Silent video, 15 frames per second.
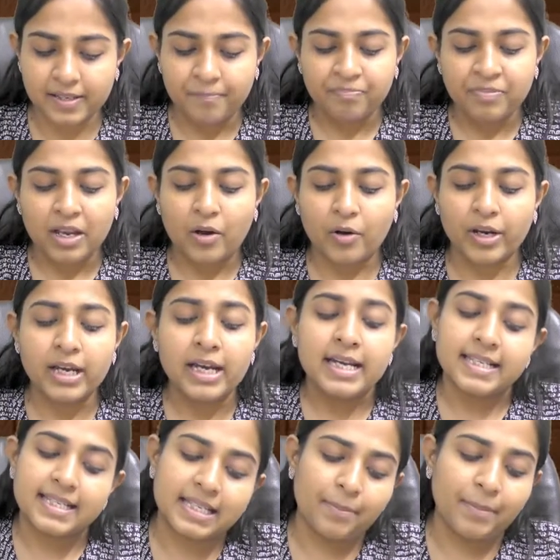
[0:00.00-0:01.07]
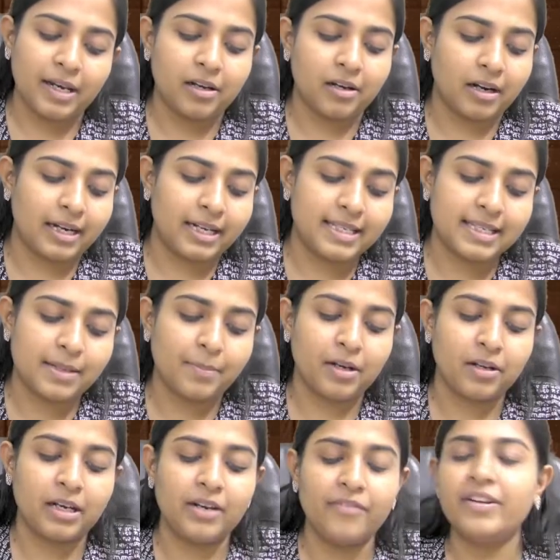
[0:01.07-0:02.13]
Okay, similarly
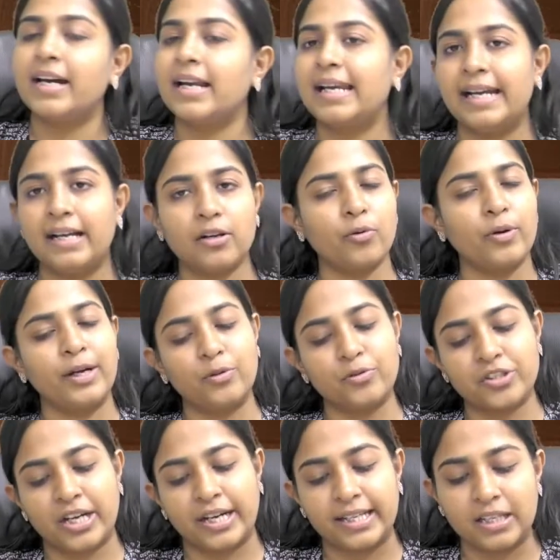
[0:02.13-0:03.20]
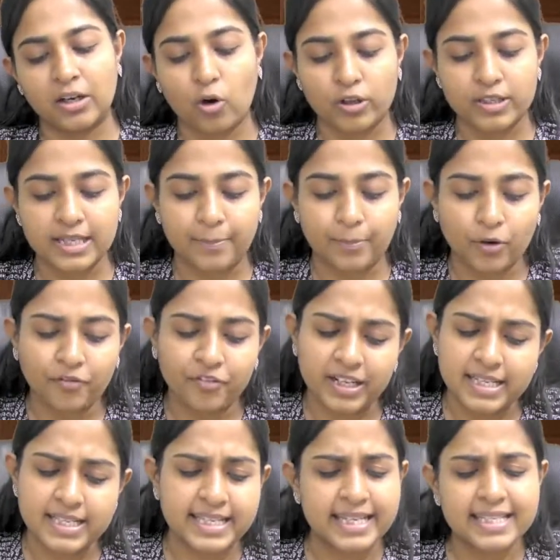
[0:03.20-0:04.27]
we are later going to study the concept of
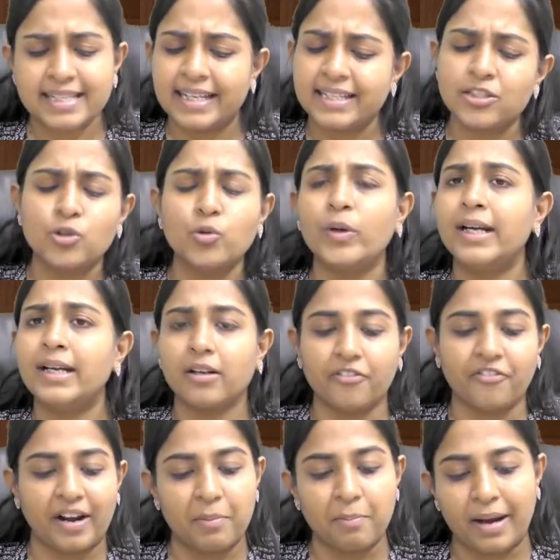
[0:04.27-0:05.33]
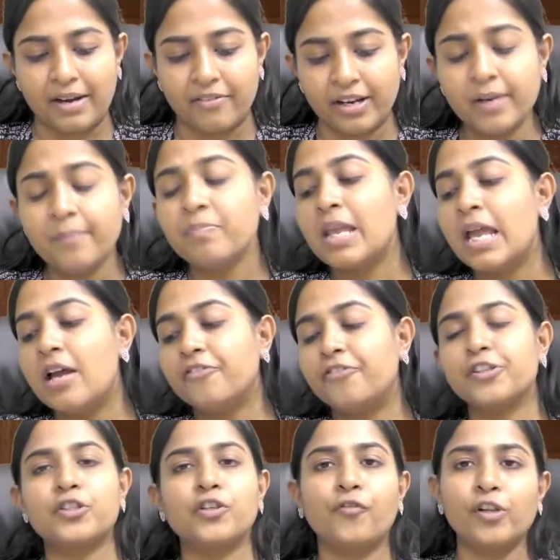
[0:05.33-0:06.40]
TCS. Let's do it one by one. First of
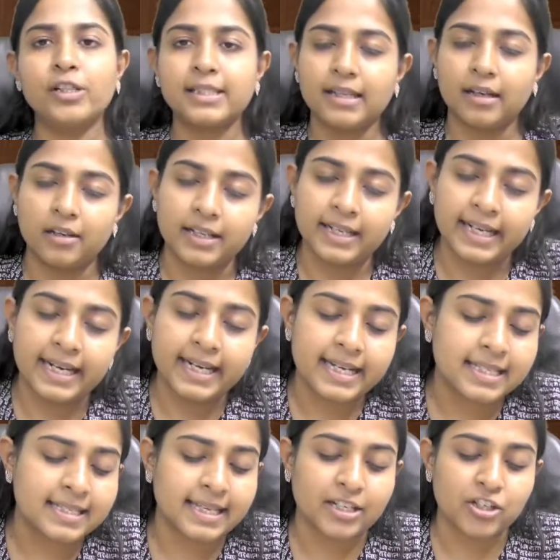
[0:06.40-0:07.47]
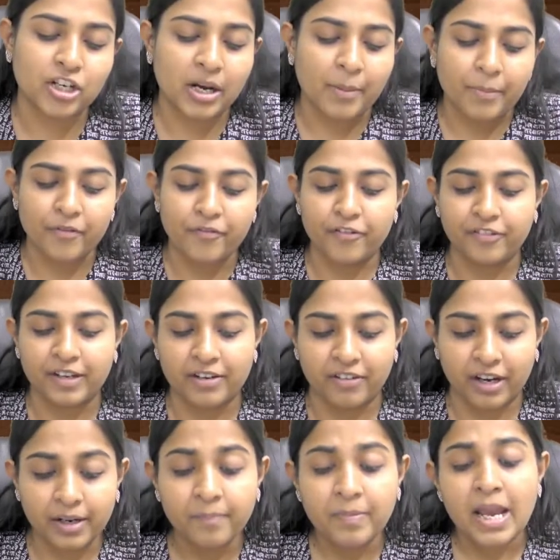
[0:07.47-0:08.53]
all, TDS section number 51.
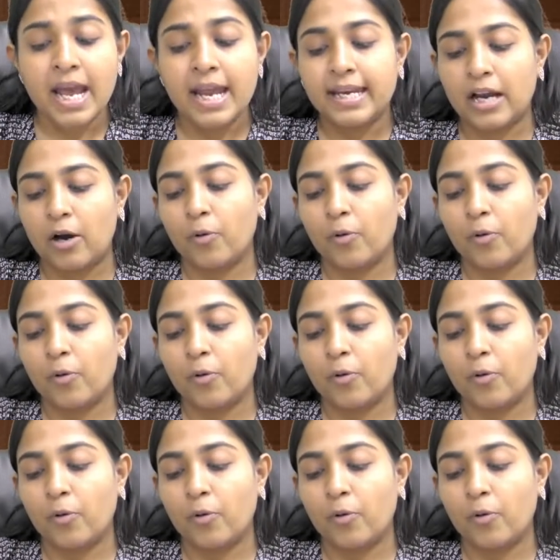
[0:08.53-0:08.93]
Now,